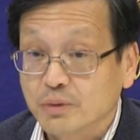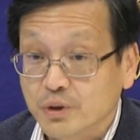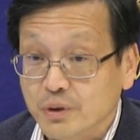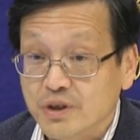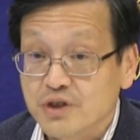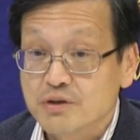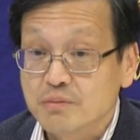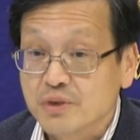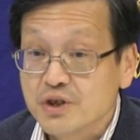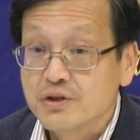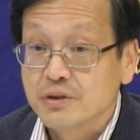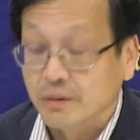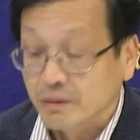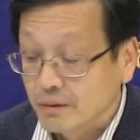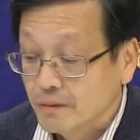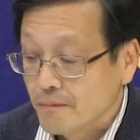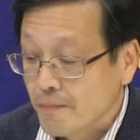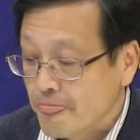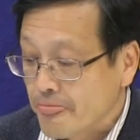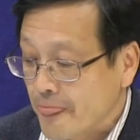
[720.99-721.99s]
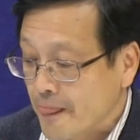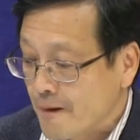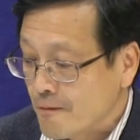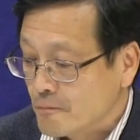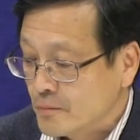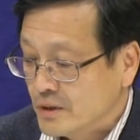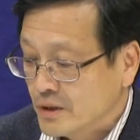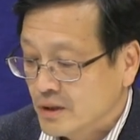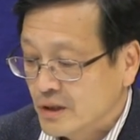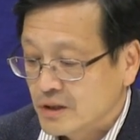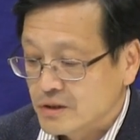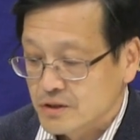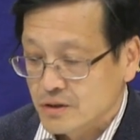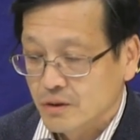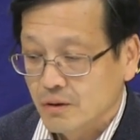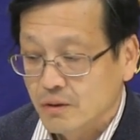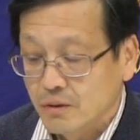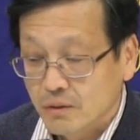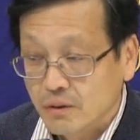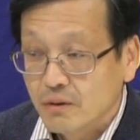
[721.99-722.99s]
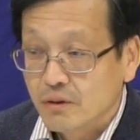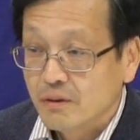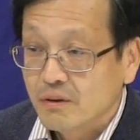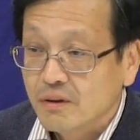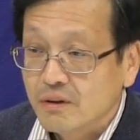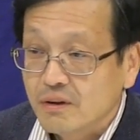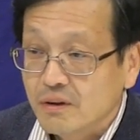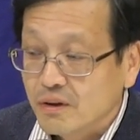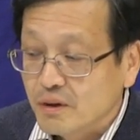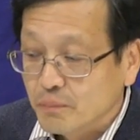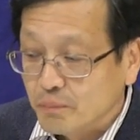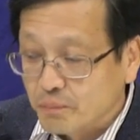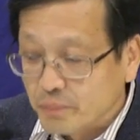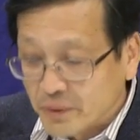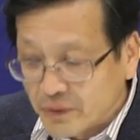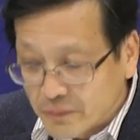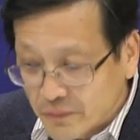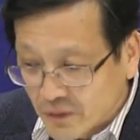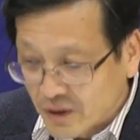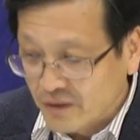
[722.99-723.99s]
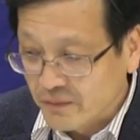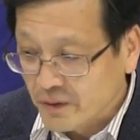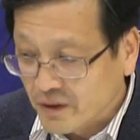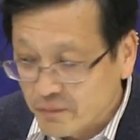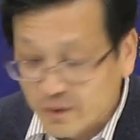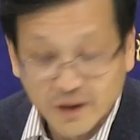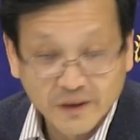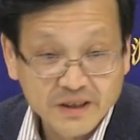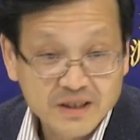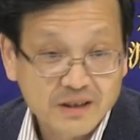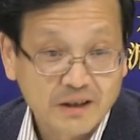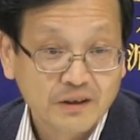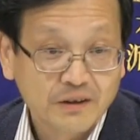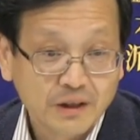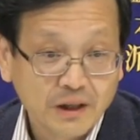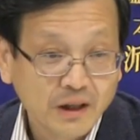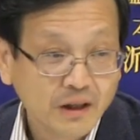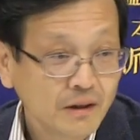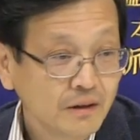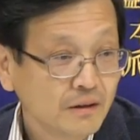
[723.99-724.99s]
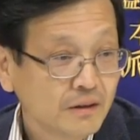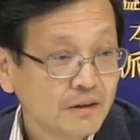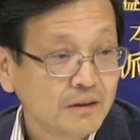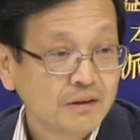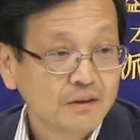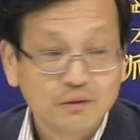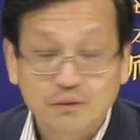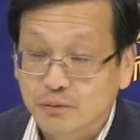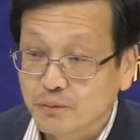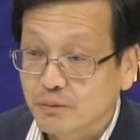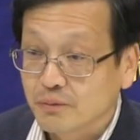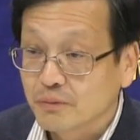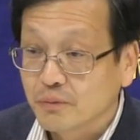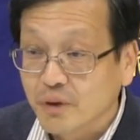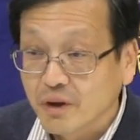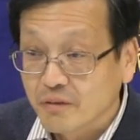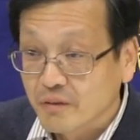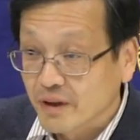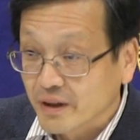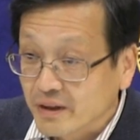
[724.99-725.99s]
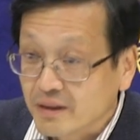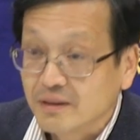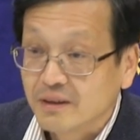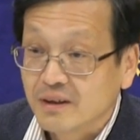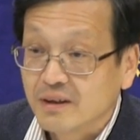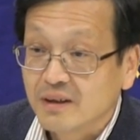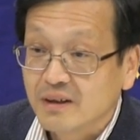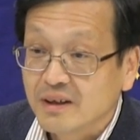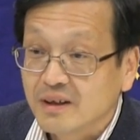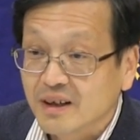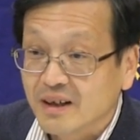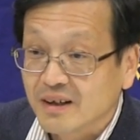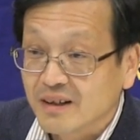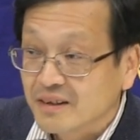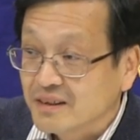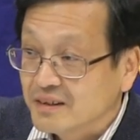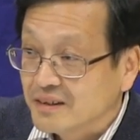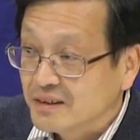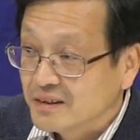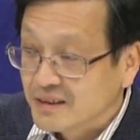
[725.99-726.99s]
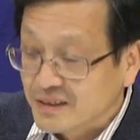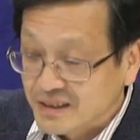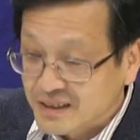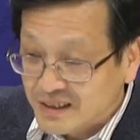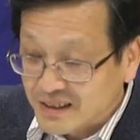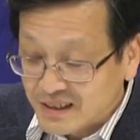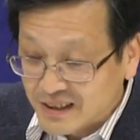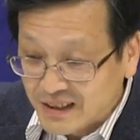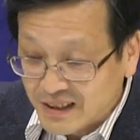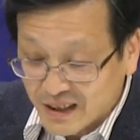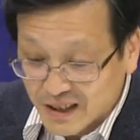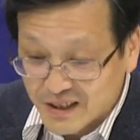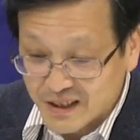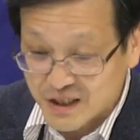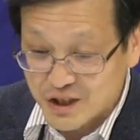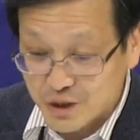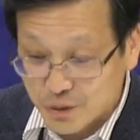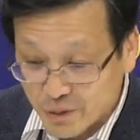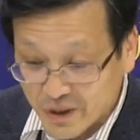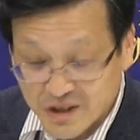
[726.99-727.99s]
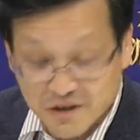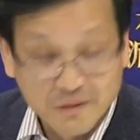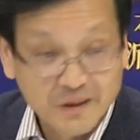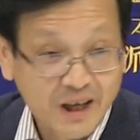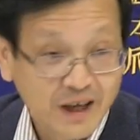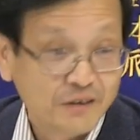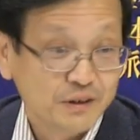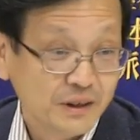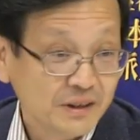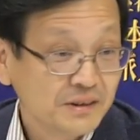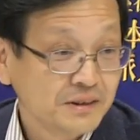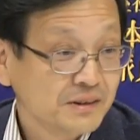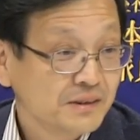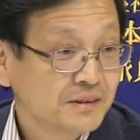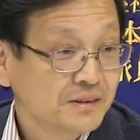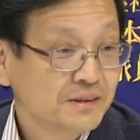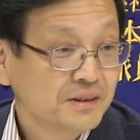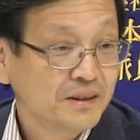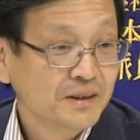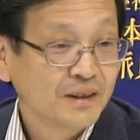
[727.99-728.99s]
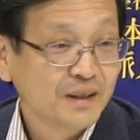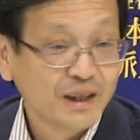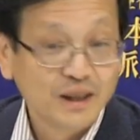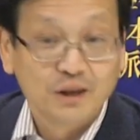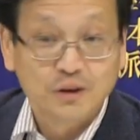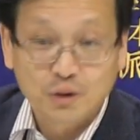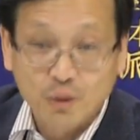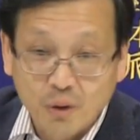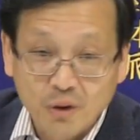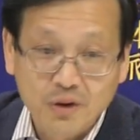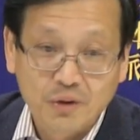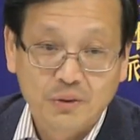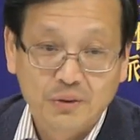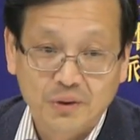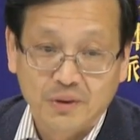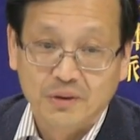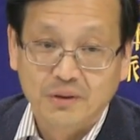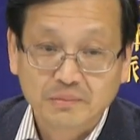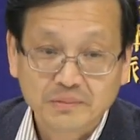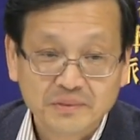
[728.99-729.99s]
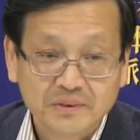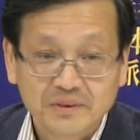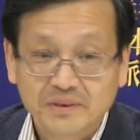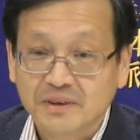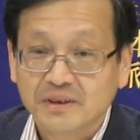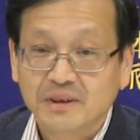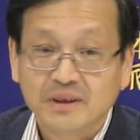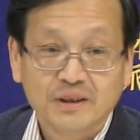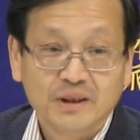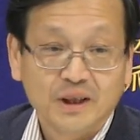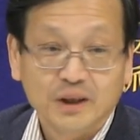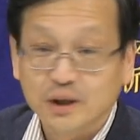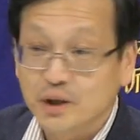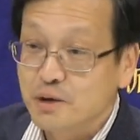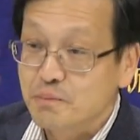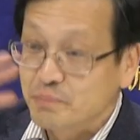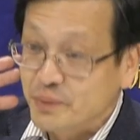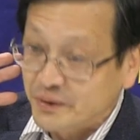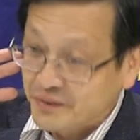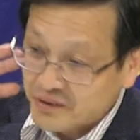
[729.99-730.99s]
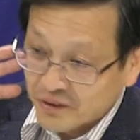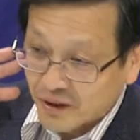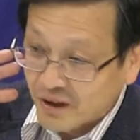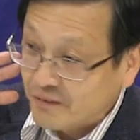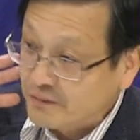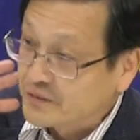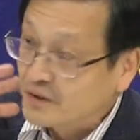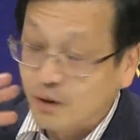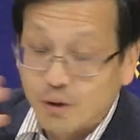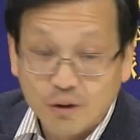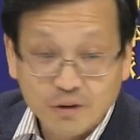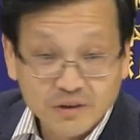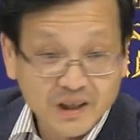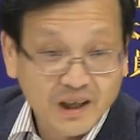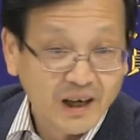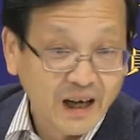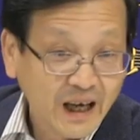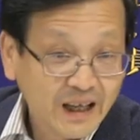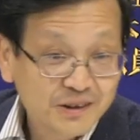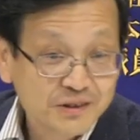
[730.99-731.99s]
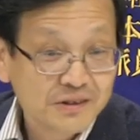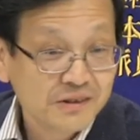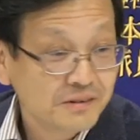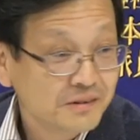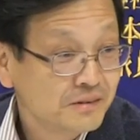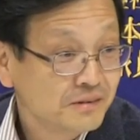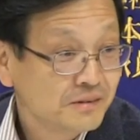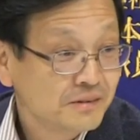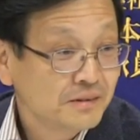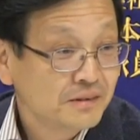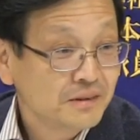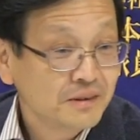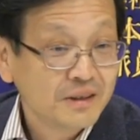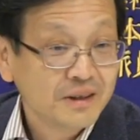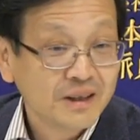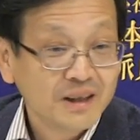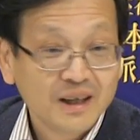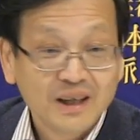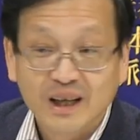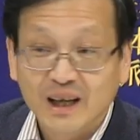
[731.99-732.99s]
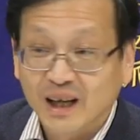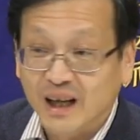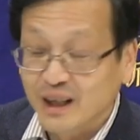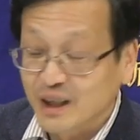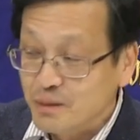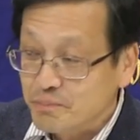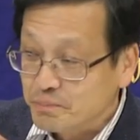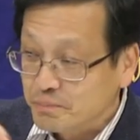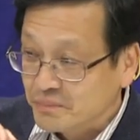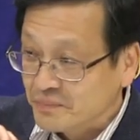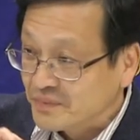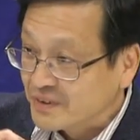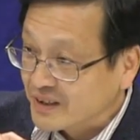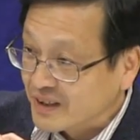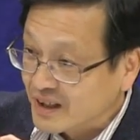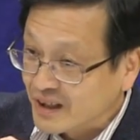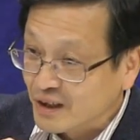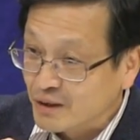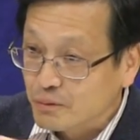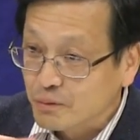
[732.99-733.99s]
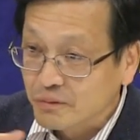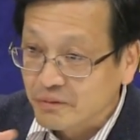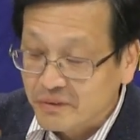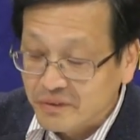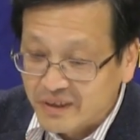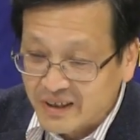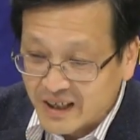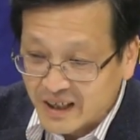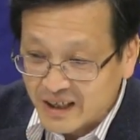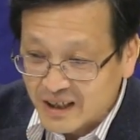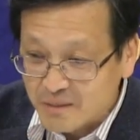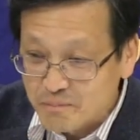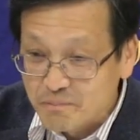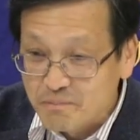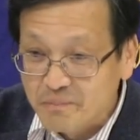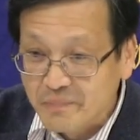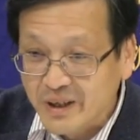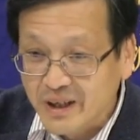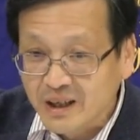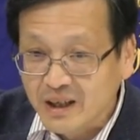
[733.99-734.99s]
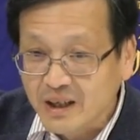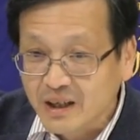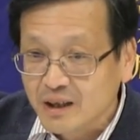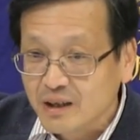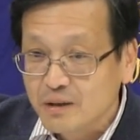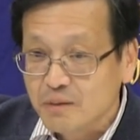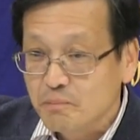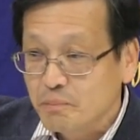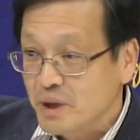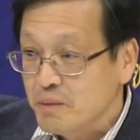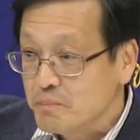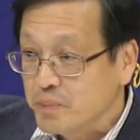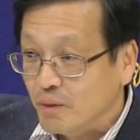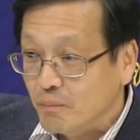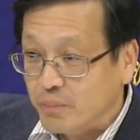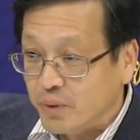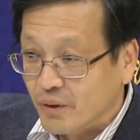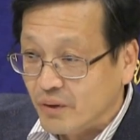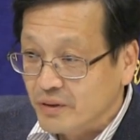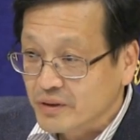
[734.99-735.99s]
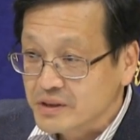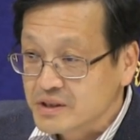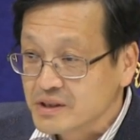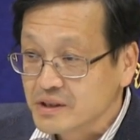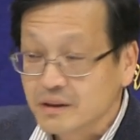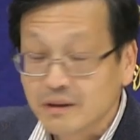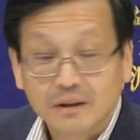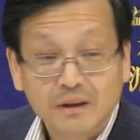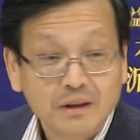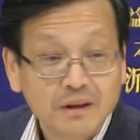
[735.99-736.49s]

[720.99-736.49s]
of transmission. So before February 13, we were in a situation like this. In the Tokyo Dome, you put off all the lights, and there are many ping pong balls